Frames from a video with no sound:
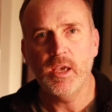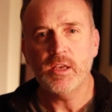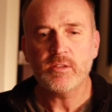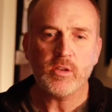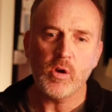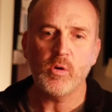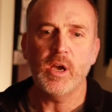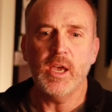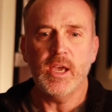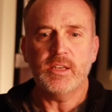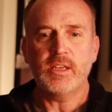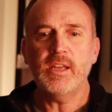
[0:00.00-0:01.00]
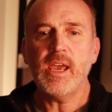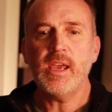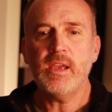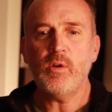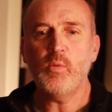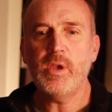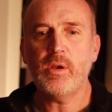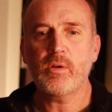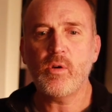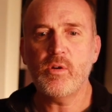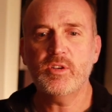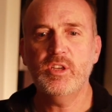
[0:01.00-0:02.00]
So today we are
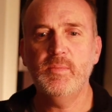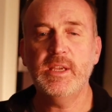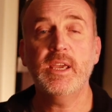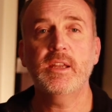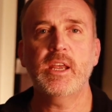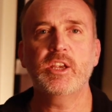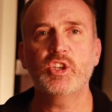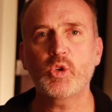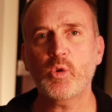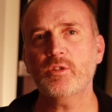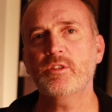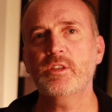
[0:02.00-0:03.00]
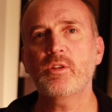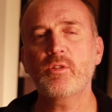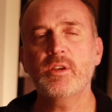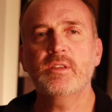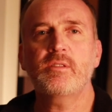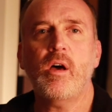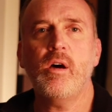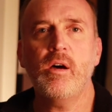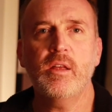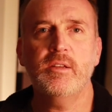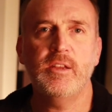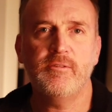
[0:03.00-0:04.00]
going to begin a short series
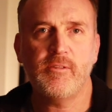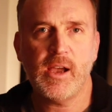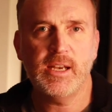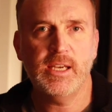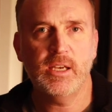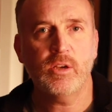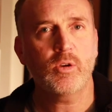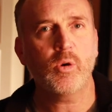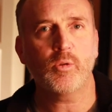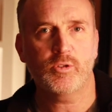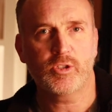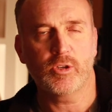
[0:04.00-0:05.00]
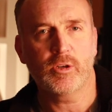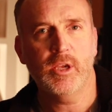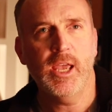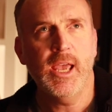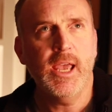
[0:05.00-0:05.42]
on defining culture.